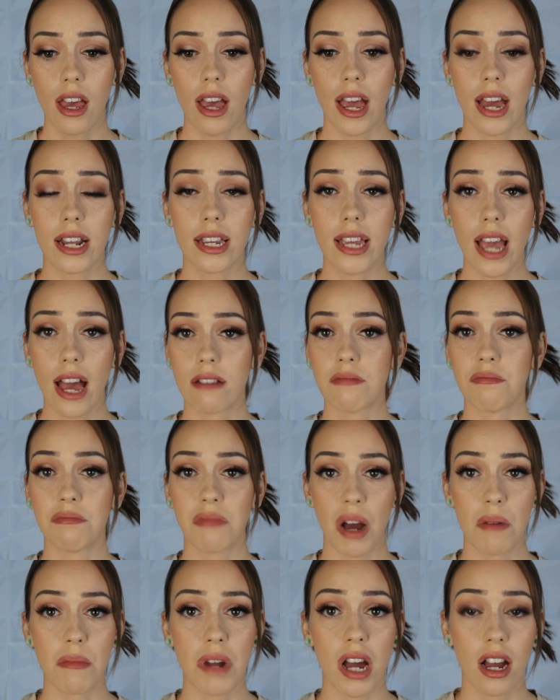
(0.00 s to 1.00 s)
And again,
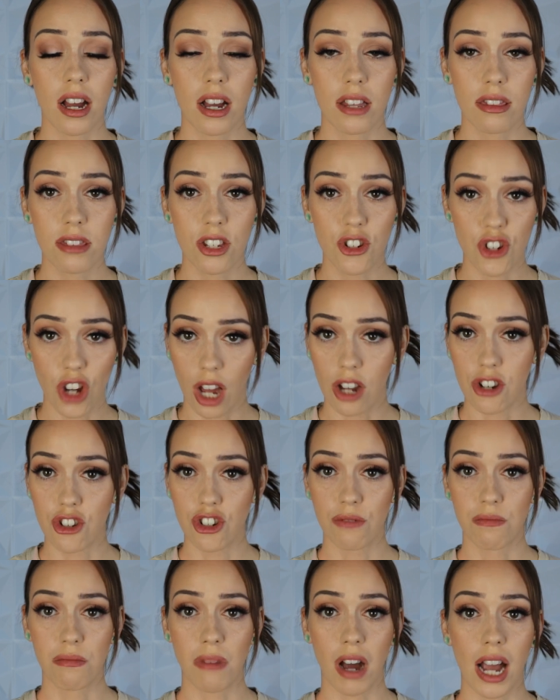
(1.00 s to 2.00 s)
I'm not the judge.